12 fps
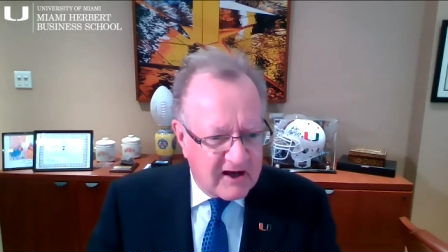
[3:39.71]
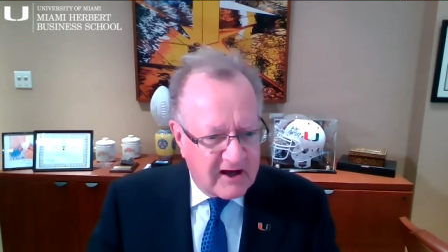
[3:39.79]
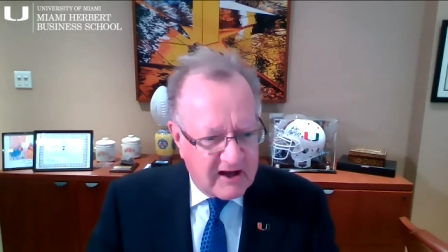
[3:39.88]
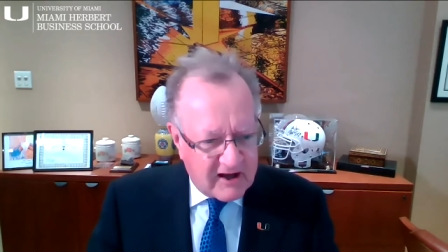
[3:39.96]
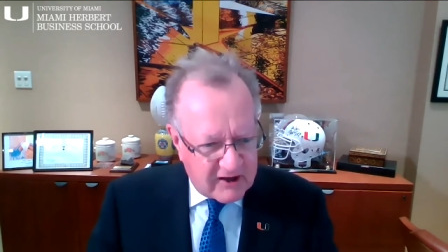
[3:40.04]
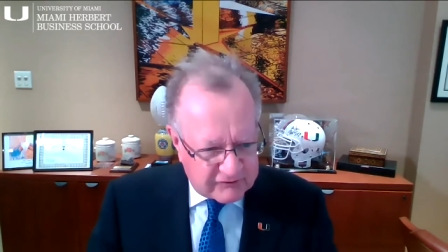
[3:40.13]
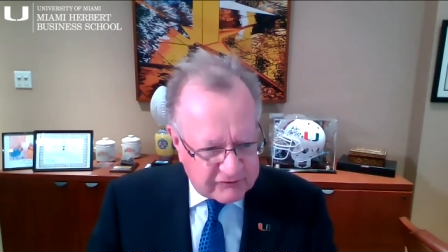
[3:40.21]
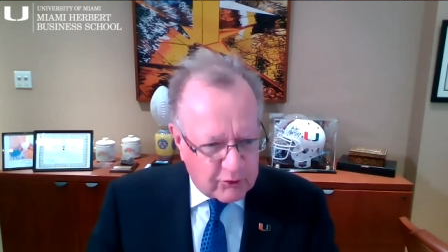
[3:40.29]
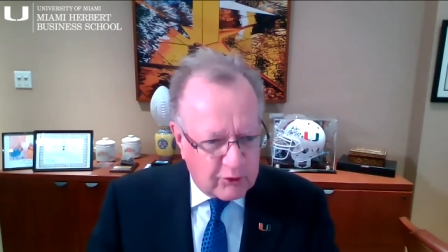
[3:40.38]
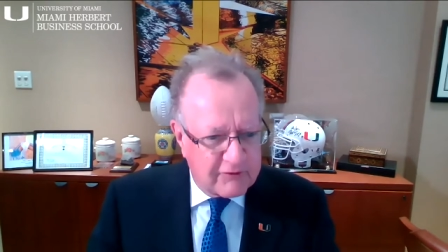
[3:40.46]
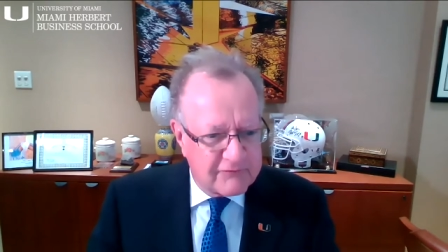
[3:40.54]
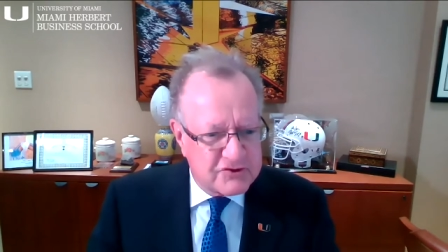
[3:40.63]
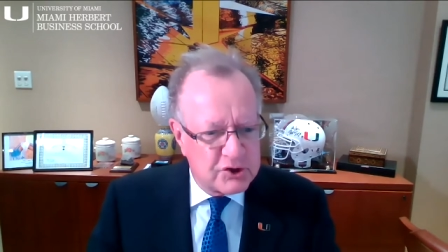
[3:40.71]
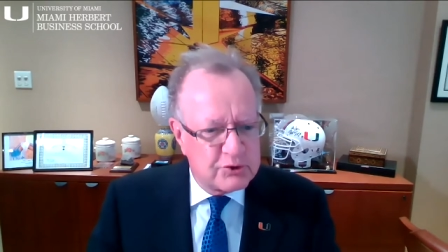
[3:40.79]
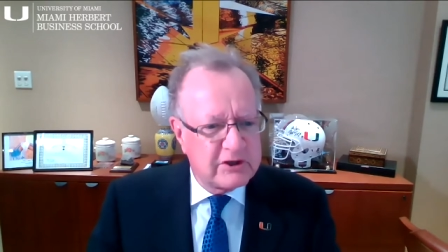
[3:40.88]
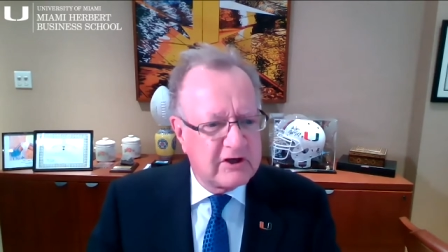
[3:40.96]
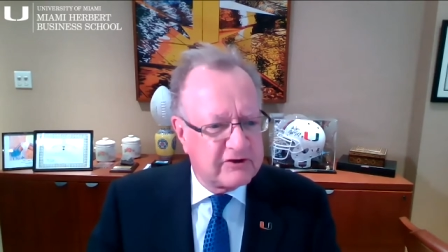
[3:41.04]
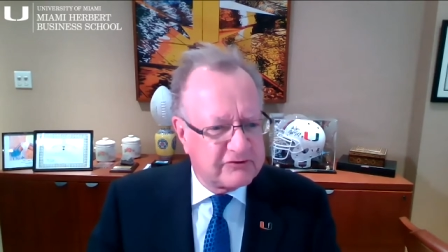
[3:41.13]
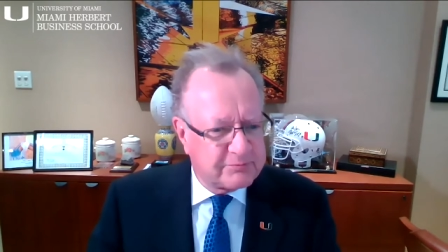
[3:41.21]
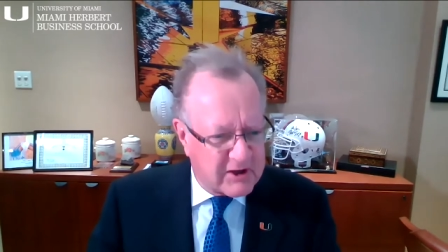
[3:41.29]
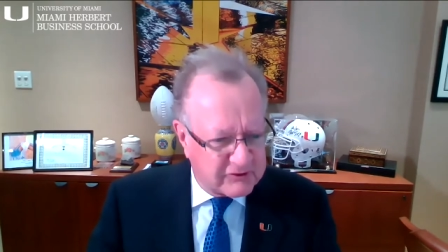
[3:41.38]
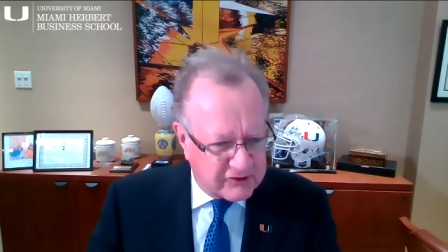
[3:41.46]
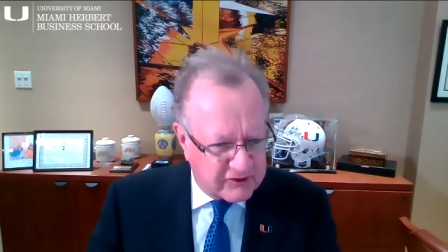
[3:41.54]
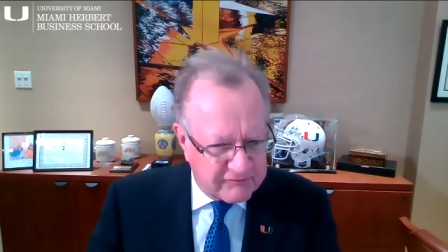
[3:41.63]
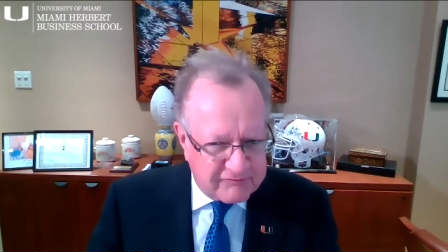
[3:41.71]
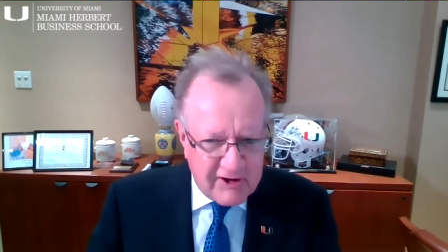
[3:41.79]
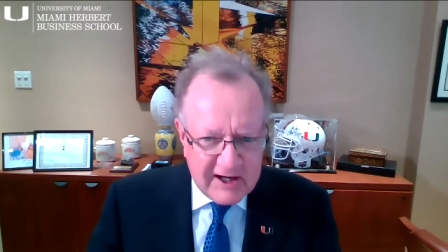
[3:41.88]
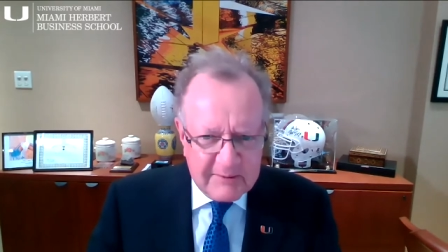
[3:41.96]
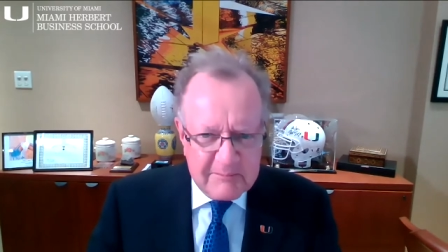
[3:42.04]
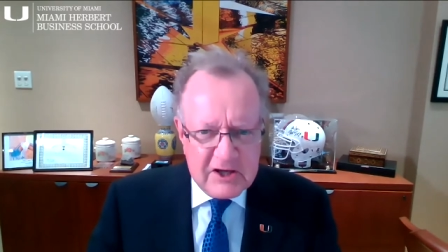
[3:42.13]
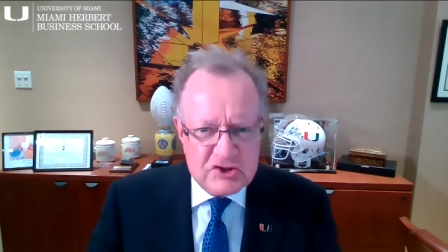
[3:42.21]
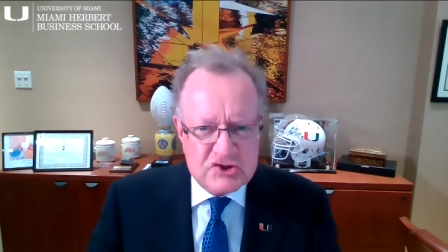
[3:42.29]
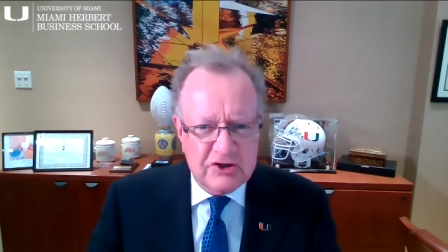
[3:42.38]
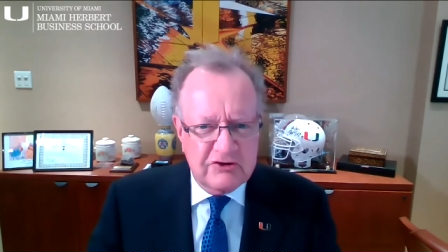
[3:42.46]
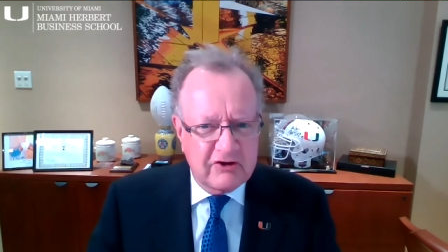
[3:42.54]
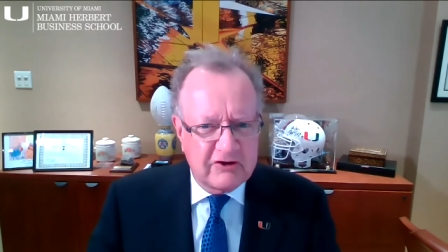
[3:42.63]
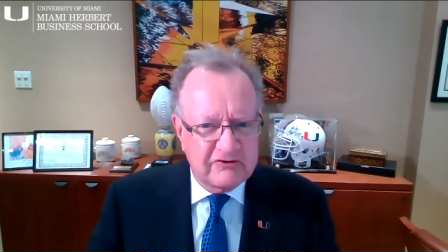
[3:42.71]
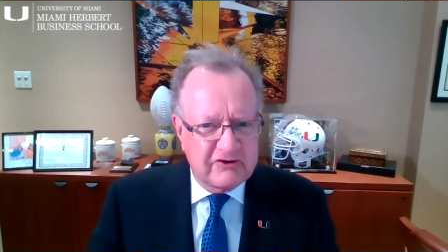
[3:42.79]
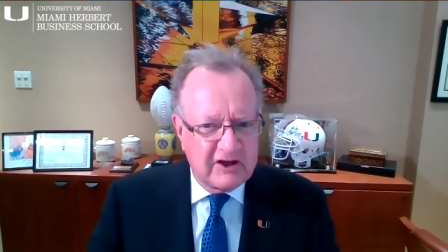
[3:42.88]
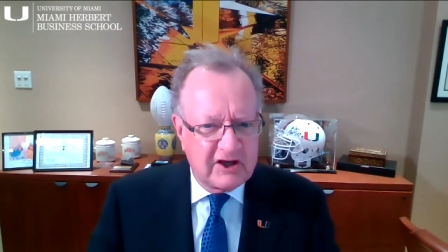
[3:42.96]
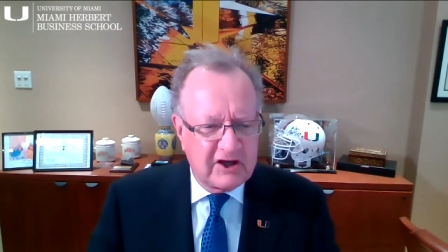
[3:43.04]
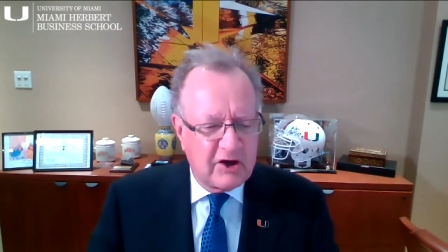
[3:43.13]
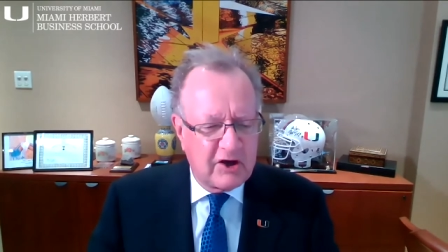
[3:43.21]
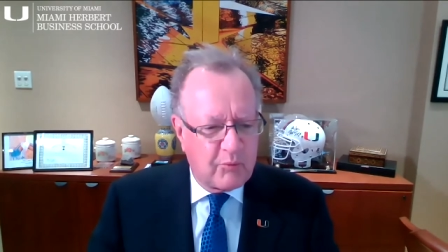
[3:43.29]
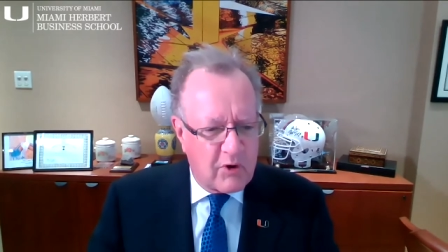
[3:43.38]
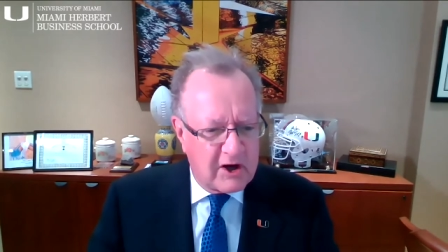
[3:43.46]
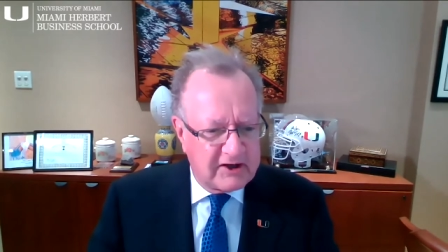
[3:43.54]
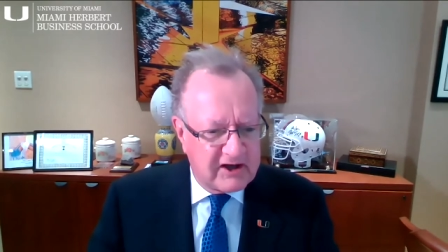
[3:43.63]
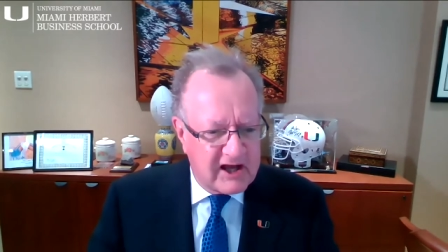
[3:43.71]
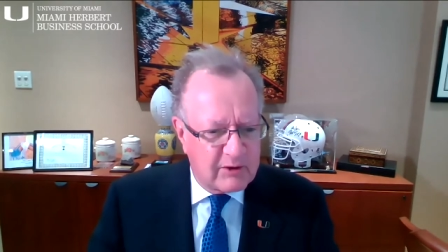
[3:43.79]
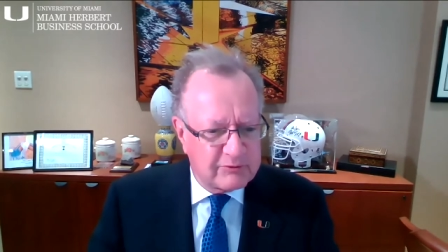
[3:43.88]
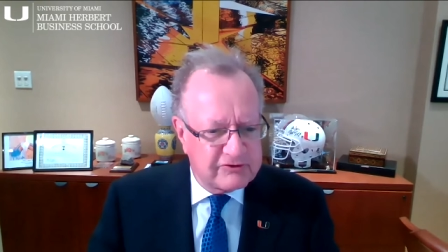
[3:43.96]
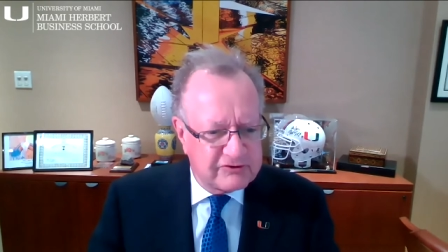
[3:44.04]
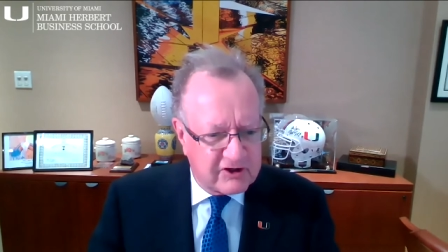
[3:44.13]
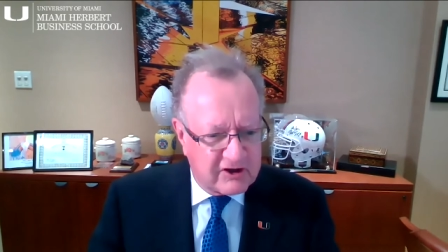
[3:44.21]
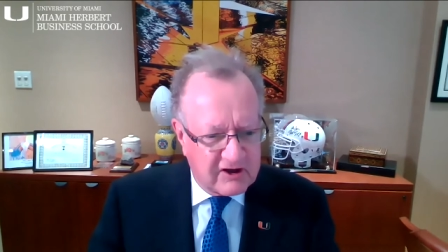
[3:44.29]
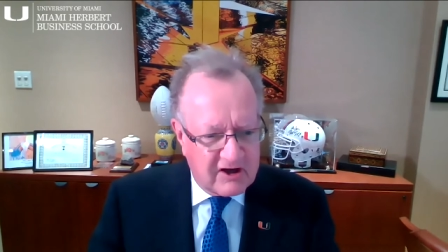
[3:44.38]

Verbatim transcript: a tour of duty, as President Frank mentioned, at the White House